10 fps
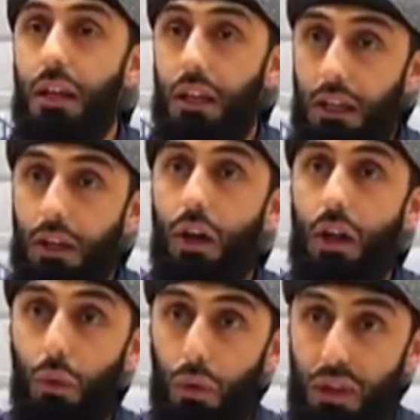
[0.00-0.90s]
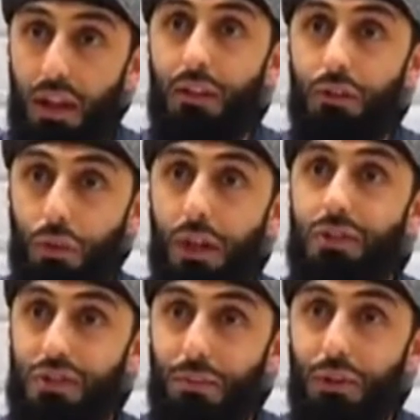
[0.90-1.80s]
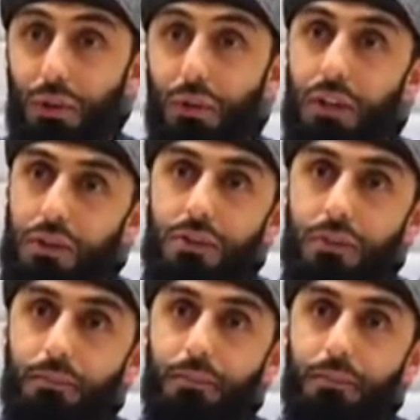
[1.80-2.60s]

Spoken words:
He or they narrate similar narrations.